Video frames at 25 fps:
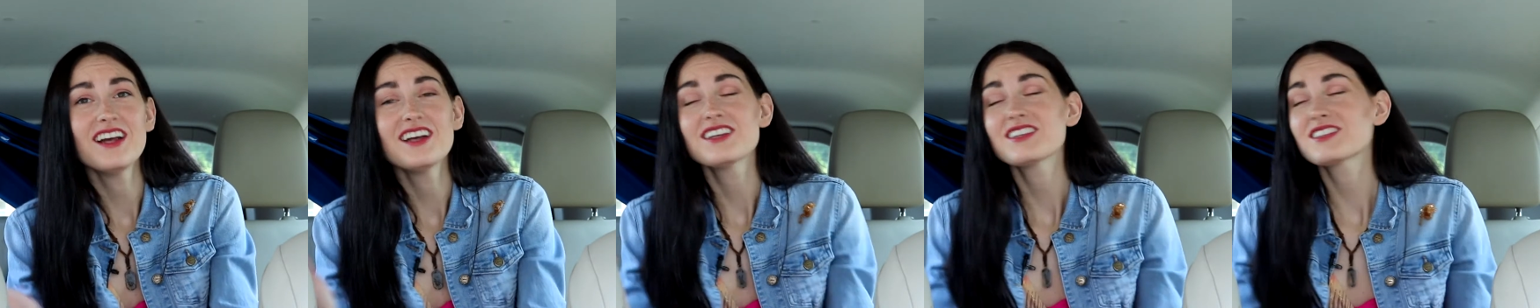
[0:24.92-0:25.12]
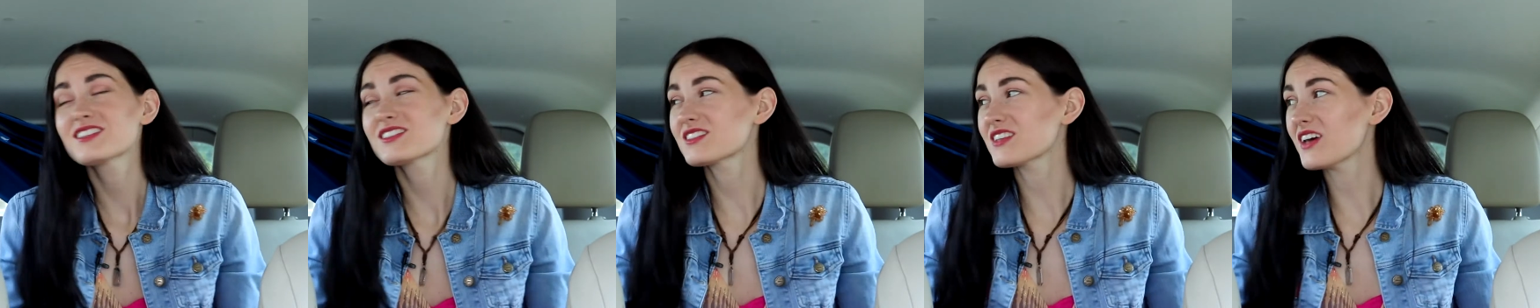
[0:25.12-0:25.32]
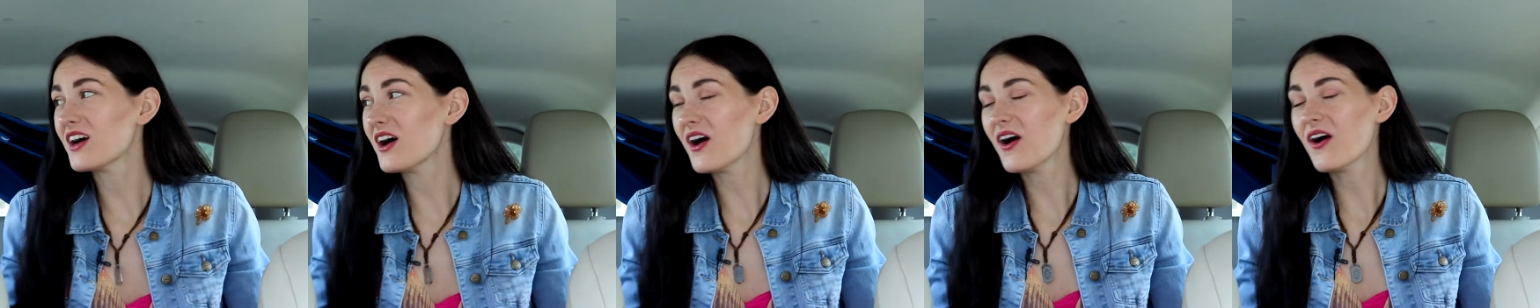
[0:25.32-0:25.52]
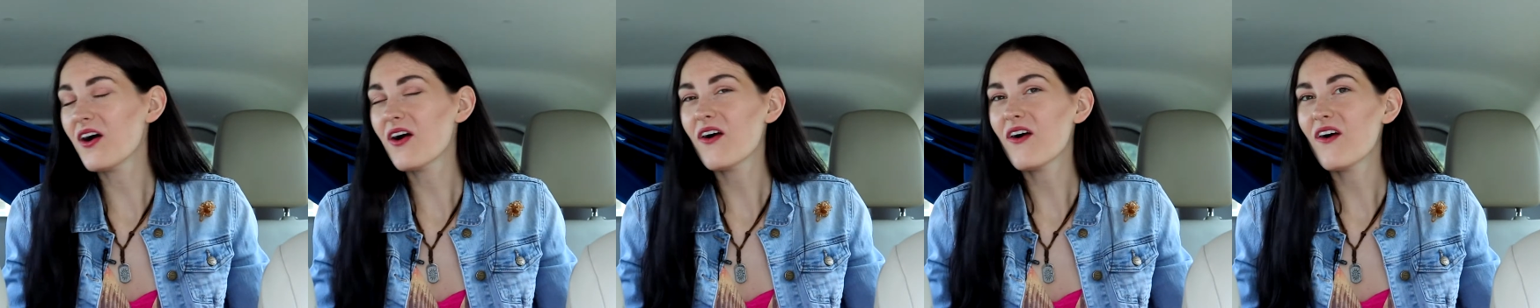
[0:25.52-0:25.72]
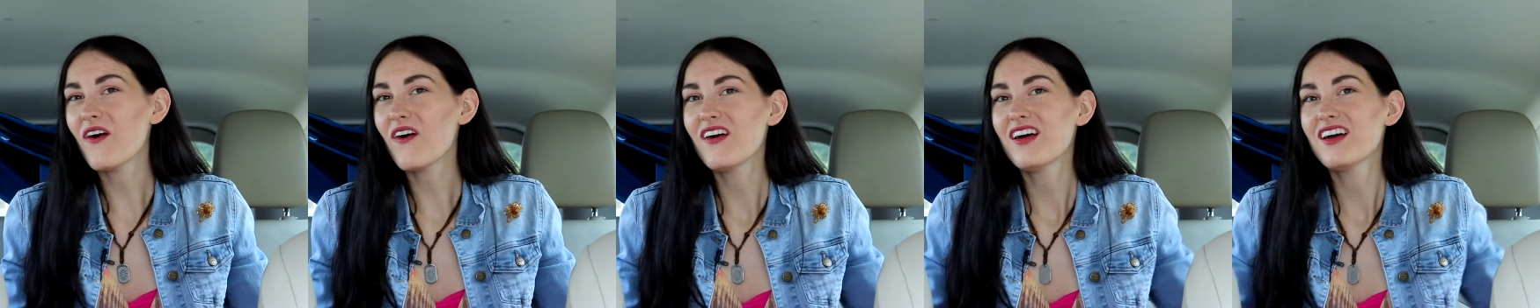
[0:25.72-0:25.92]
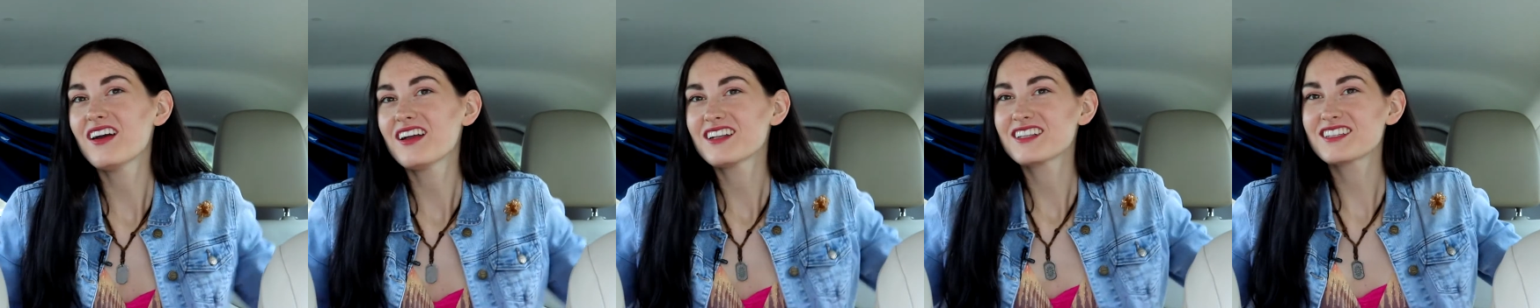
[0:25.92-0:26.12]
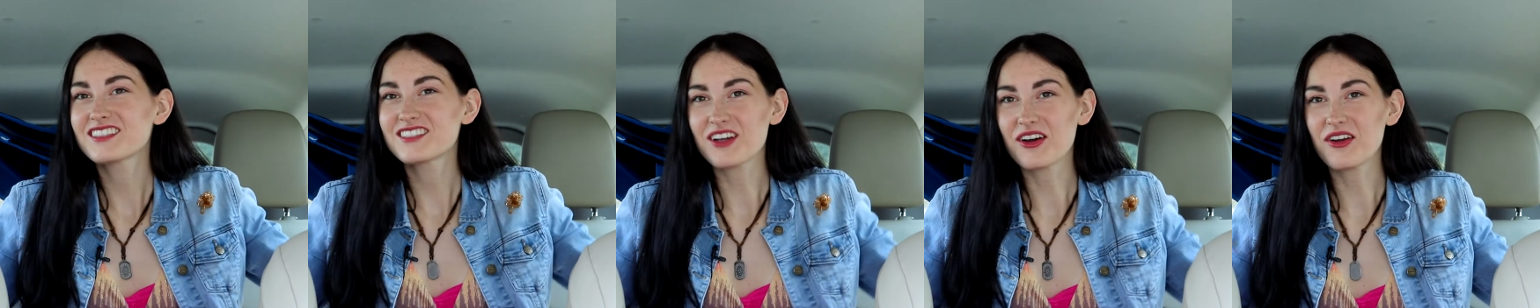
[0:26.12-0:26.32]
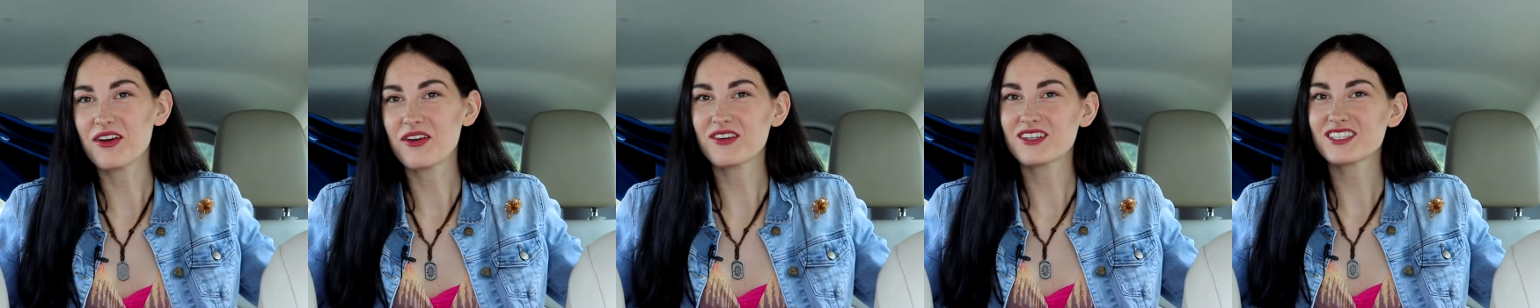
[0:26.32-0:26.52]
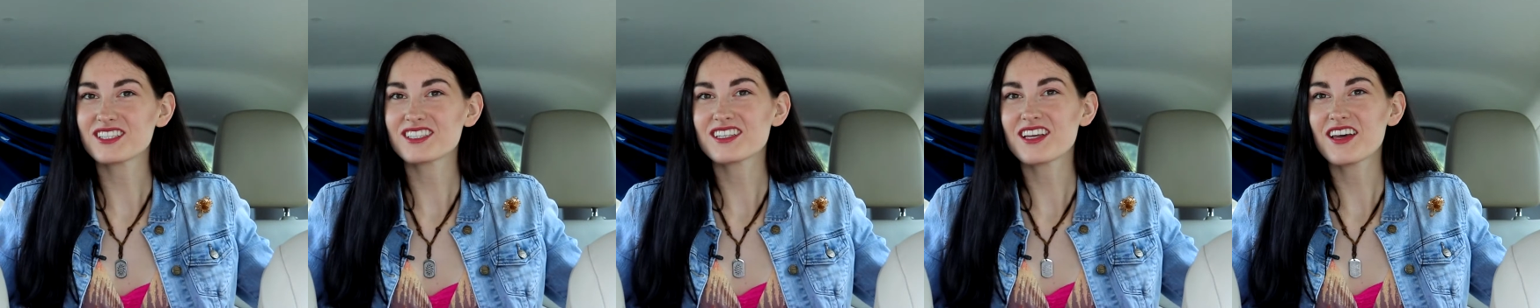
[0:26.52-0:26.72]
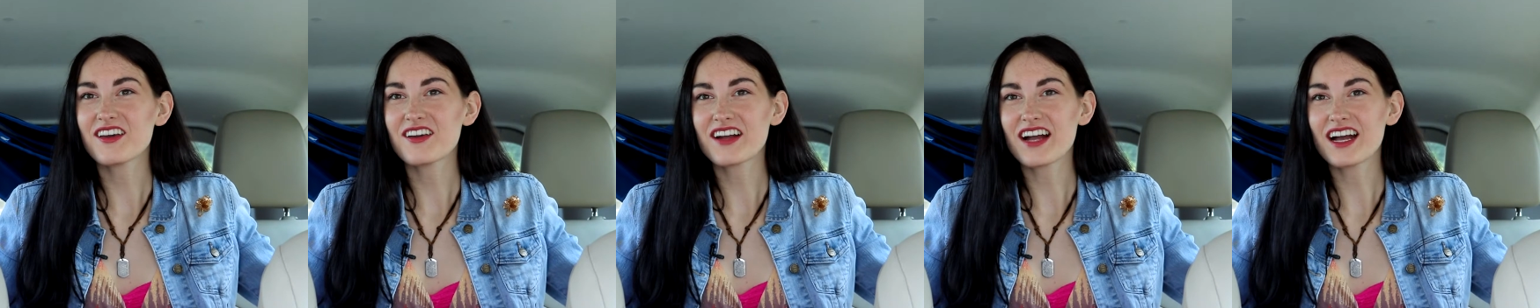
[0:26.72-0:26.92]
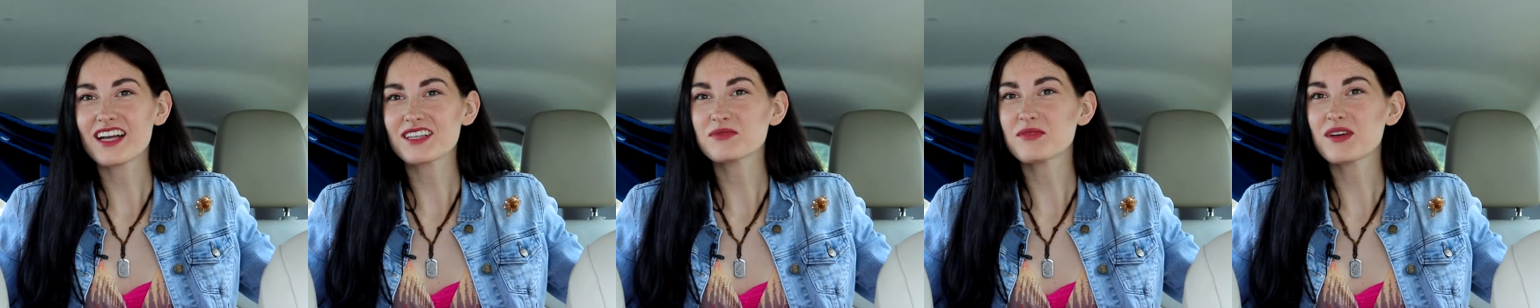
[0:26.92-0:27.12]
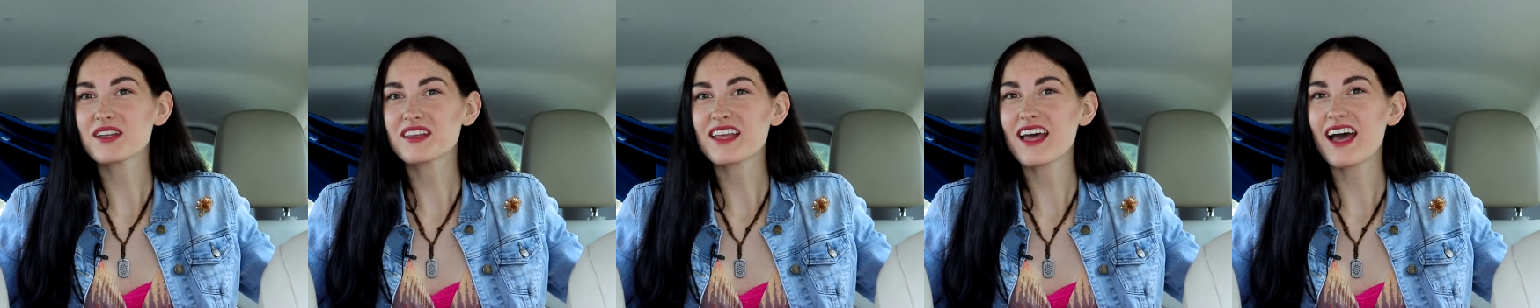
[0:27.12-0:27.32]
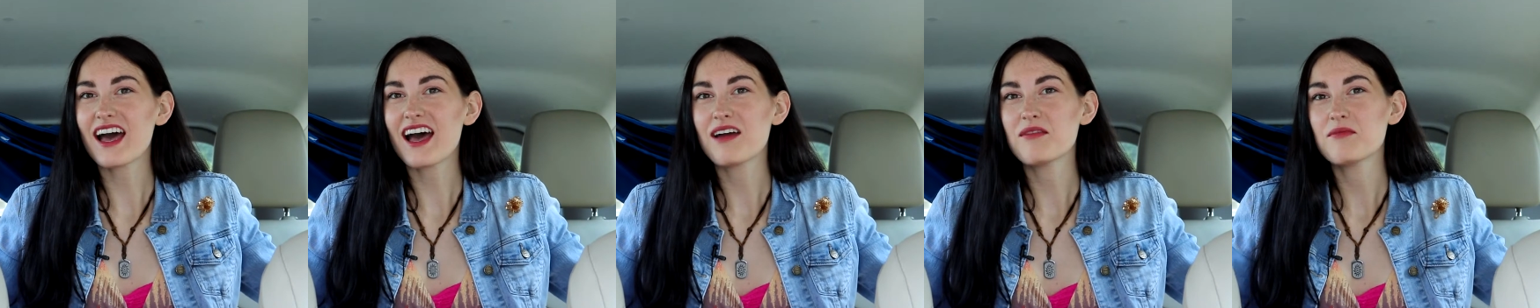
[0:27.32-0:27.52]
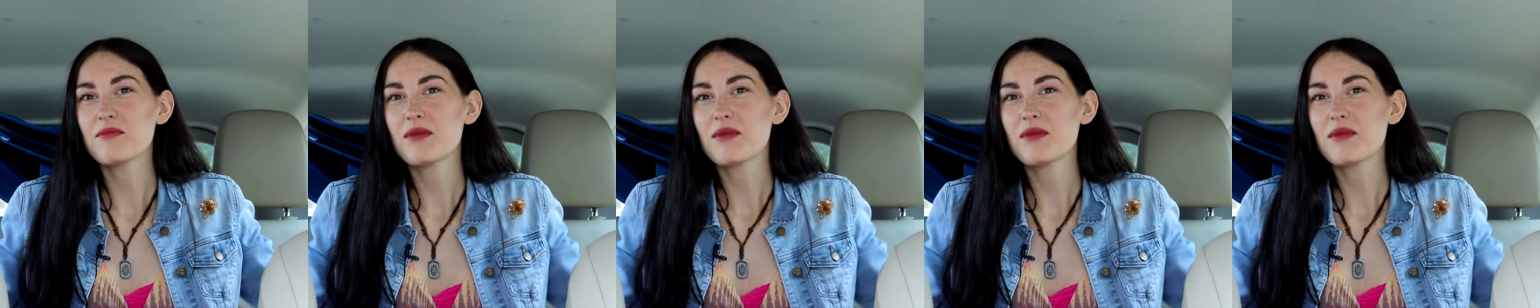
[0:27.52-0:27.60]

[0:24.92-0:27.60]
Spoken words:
So, don't know what to tell you guys about that.